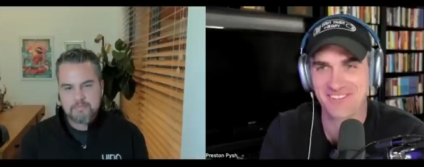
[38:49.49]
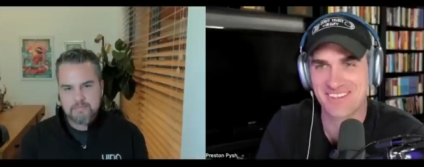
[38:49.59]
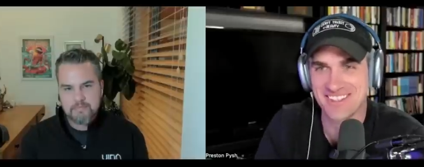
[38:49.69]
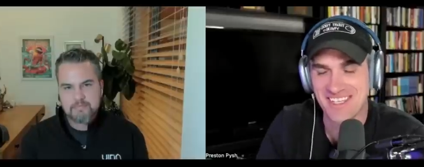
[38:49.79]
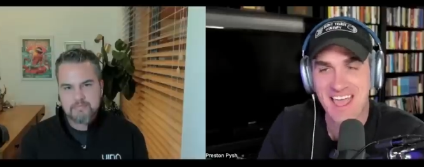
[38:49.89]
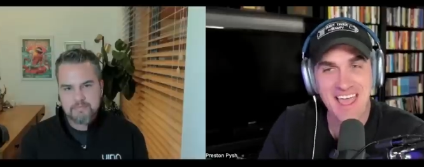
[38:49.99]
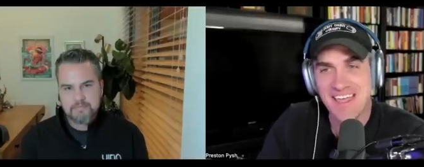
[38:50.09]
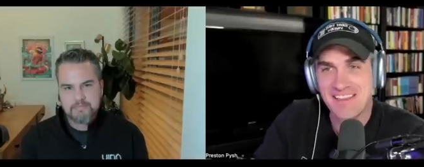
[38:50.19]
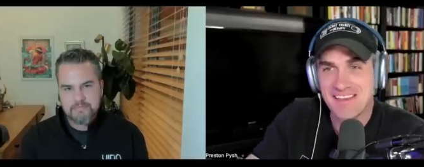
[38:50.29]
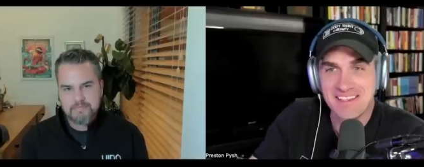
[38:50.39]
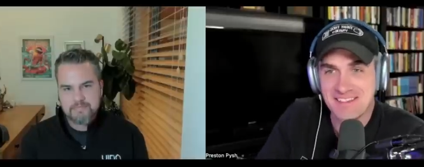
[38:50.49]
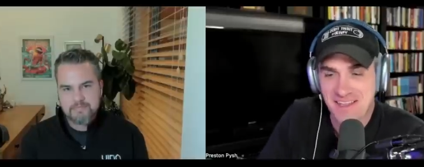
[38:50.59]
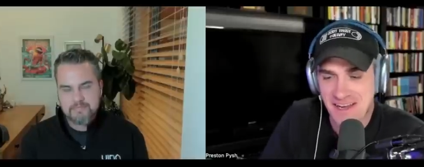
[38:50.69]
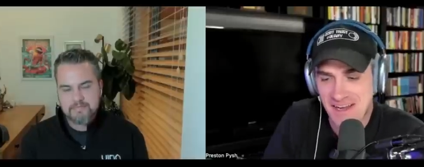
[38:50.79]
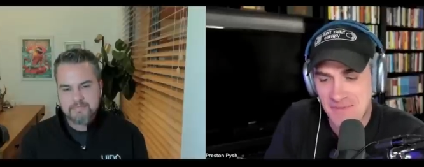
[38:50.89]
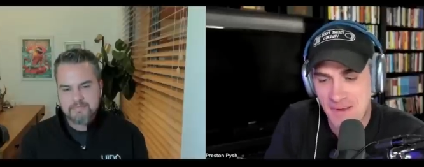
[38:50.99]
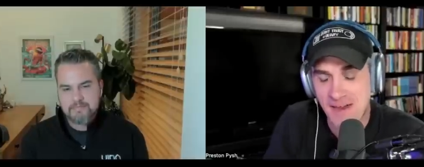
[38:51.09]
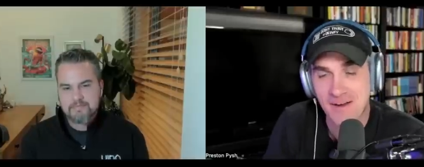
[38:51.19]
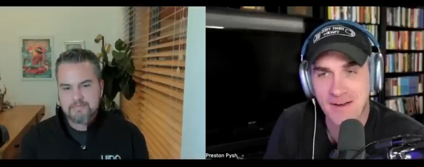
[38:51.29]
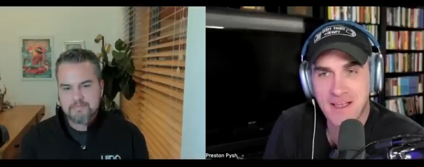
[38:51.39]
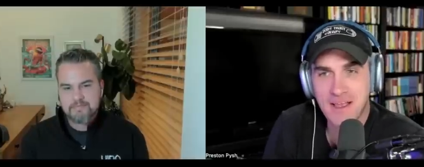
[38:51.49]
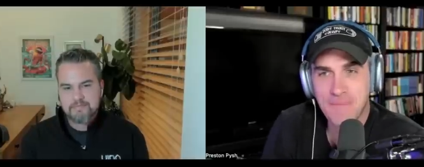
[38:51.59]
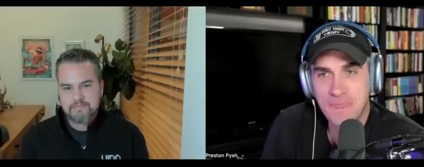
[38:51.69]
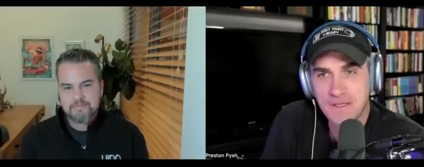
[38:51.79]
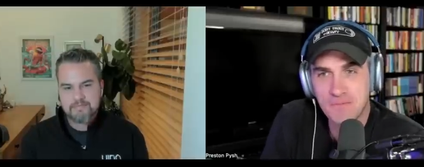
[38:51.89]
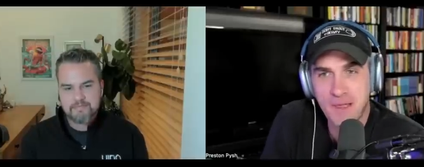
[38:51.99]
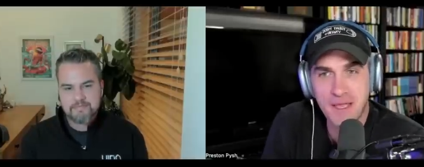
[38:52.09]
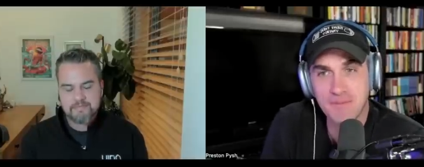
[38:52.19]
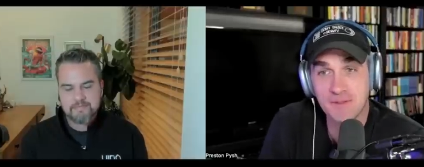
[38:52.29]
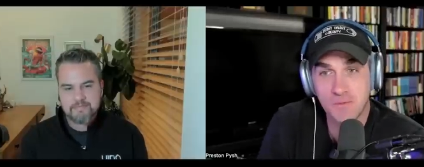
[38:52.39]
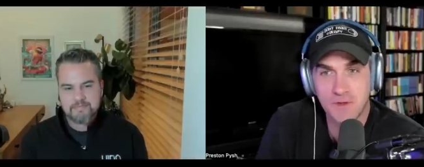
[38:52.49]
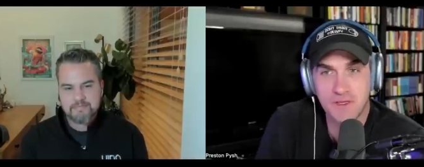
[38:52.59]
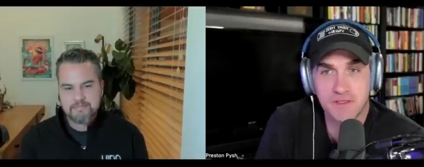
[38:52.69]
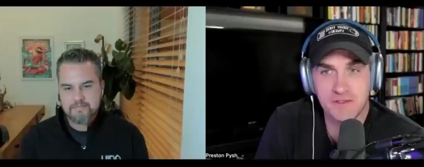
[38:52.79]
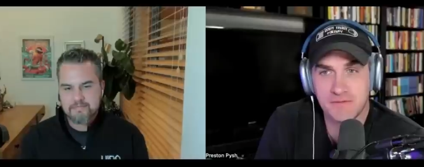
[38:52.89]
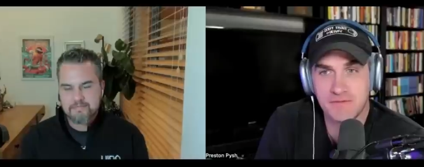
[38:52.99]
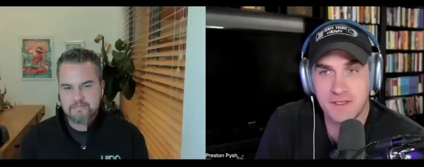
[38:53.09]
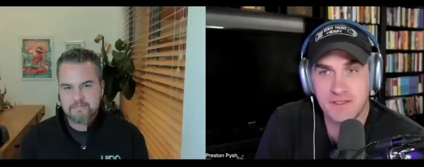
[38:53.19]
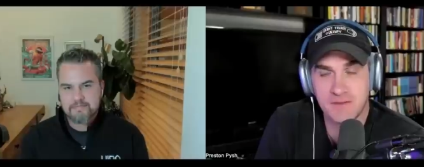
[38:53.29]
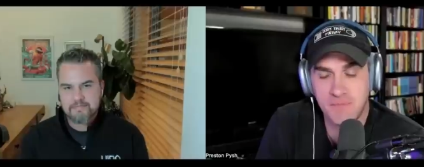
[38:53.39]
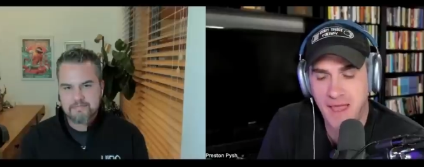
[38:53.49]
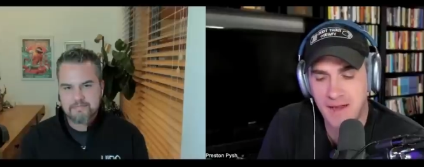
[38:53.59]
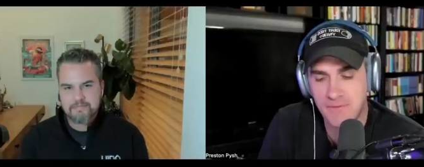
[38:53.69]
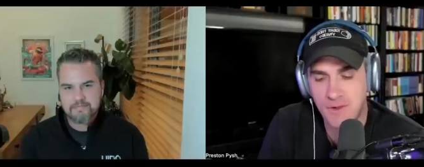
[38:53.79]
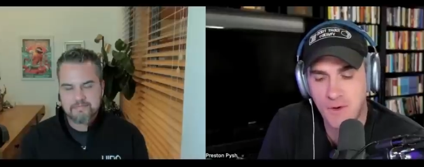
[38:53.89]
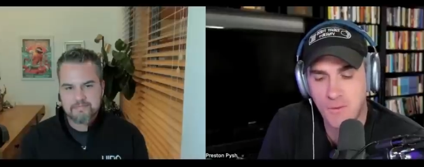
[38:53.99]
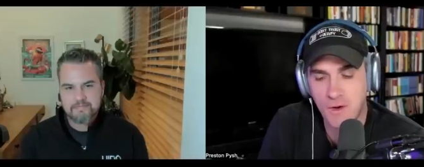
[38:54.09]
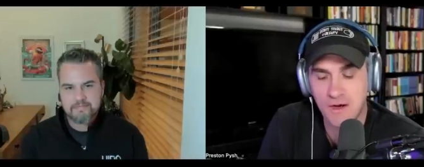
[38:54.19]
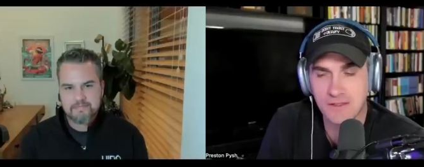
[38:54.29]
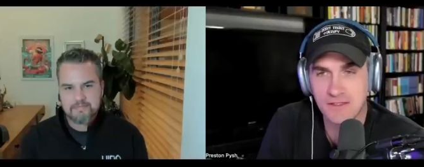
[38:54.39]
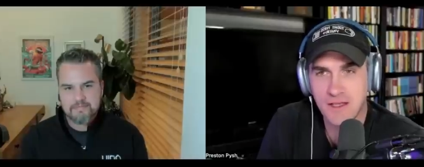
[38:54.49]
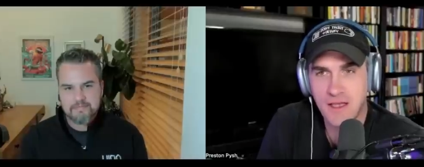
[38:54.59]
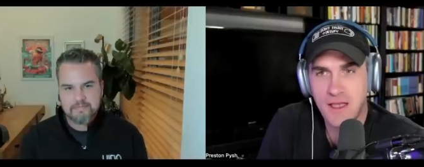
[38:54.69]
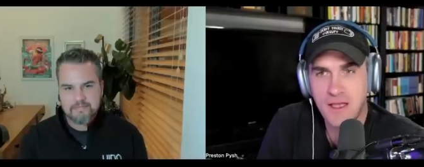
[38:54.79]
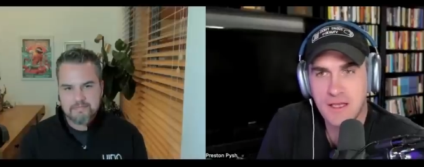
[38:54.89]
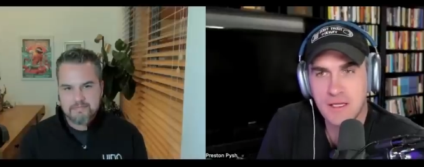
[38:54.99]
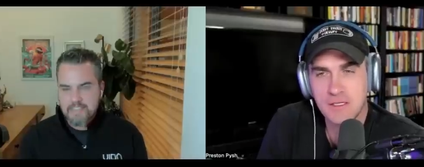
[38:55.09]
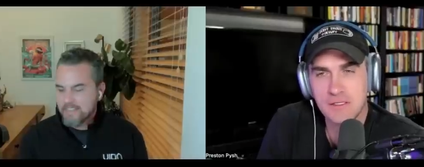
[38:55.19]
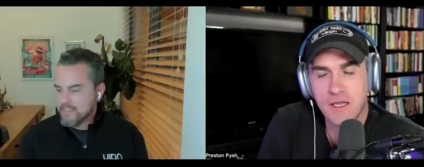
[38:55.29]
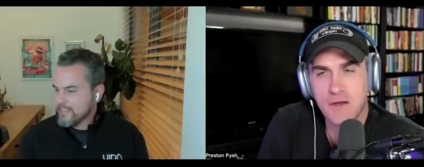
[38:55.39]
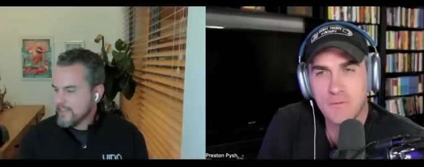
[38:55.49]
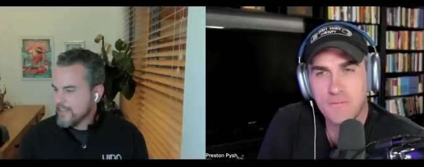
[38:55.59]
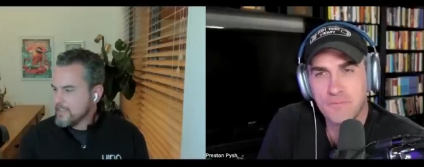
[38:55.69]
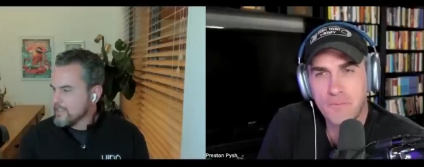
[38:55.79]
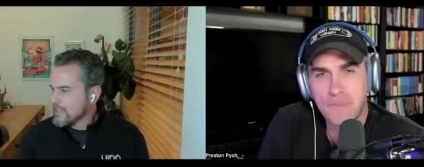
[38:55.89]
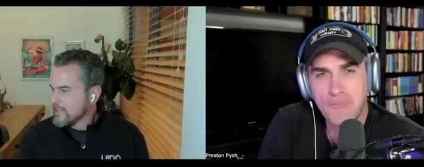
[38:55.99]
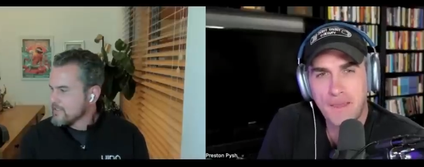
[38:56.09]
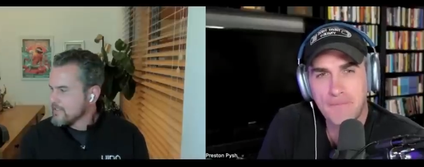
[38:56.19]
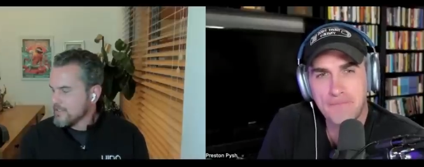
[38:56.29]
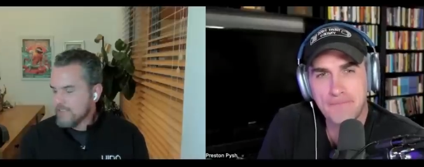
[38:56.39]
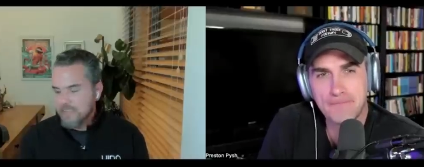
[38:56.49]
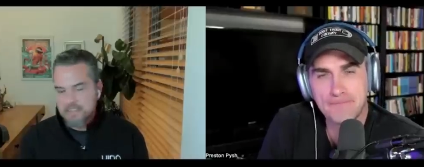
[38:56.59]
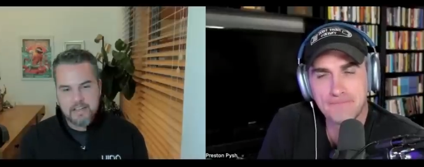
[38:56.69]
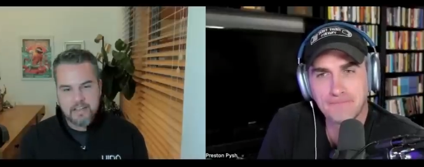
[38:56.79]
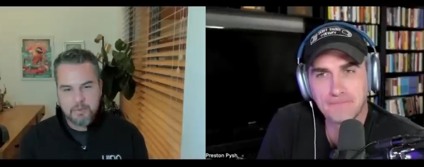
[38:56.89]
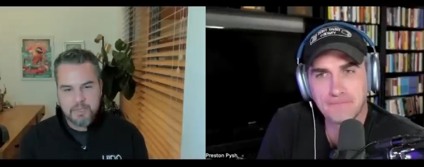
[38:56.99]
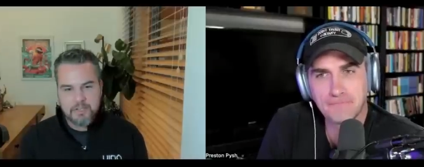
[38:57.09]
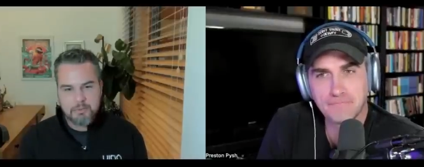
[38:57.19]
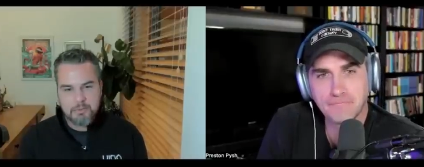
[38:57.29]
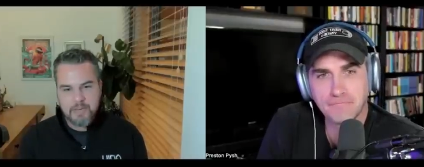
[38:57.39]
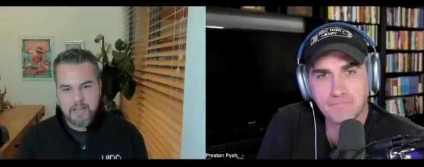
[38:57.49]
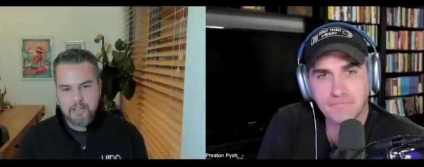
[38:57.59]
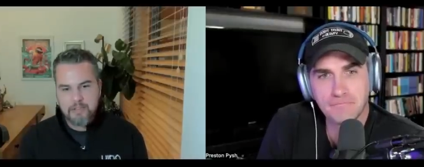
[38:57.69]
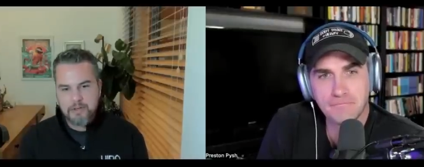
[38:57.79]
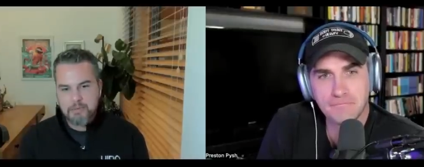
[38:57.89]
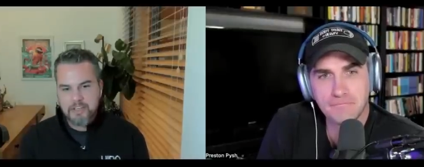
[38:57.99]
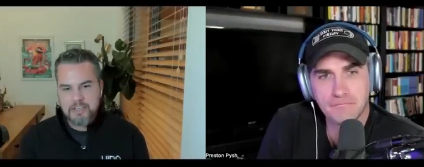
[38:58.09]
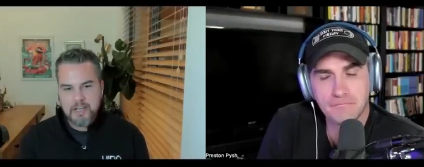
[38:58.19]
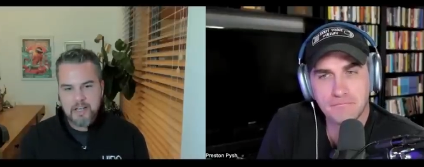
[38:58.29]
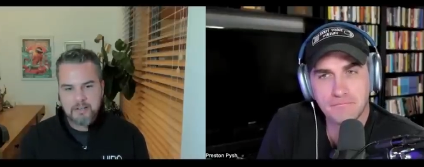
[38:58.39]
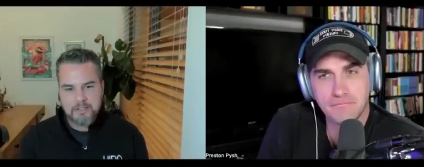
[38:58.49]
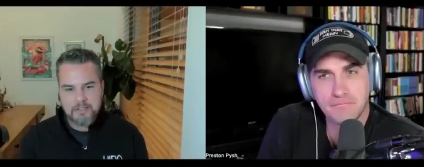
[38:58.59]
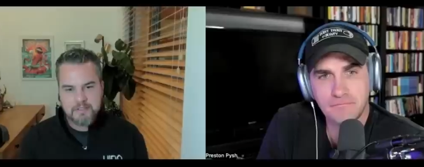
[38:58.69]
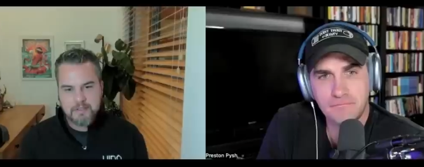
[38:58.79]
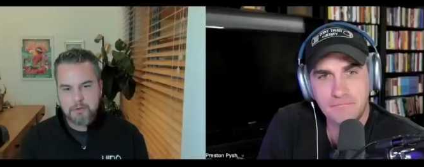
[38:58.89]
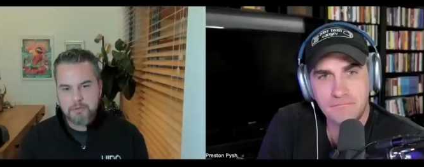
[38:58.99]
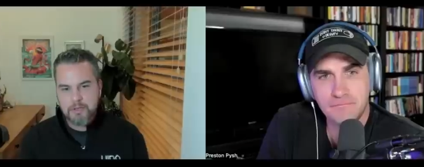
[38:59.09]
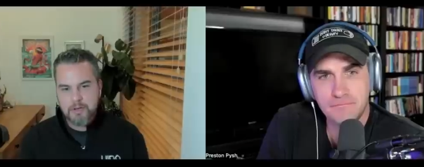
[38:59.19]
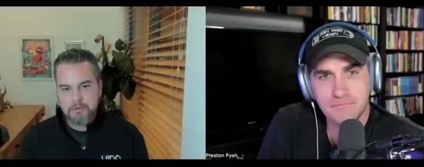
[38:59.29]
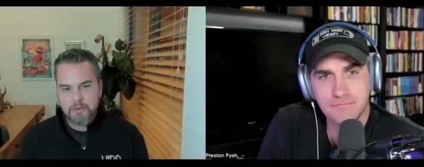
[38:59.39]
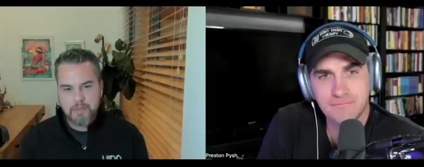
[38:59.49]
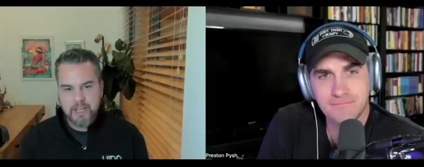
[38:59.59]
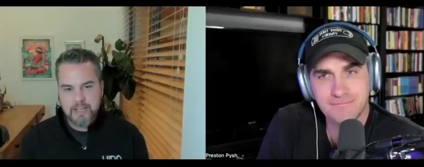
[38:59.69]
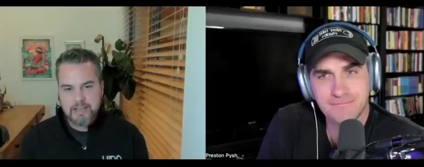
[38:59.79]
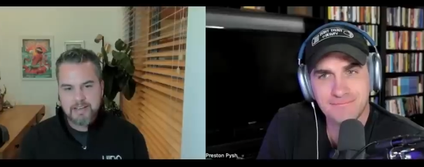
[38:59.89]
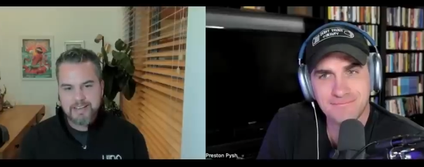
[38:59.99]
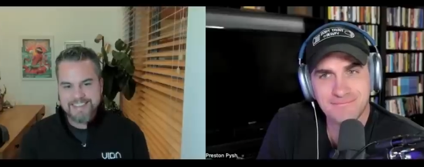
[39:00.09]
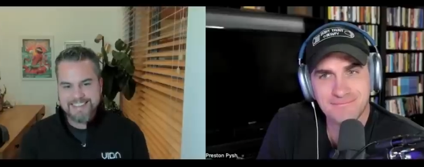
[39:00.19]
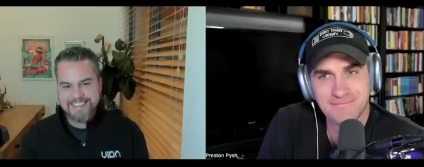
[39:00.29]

Speaker 1: for this, and it's not any better. The spam is is just as bad, if not worse.
Speaker 2: So uh, Elon's Elon's got to recoup about thirty billion dollars and over overpaid uh,